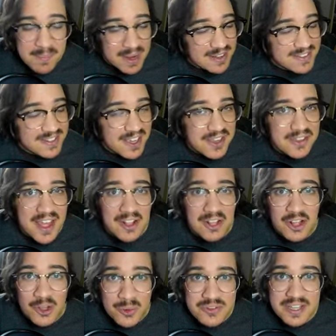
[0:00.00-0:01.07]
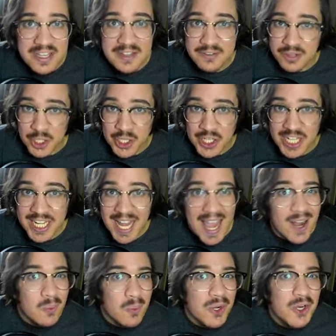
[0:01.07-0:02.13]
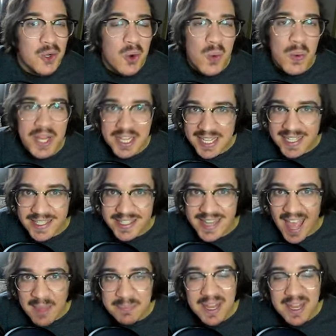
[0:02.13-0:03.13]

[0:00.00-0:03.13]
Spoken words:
I'll tell you that losing is learning, and we're gonna quickly adapt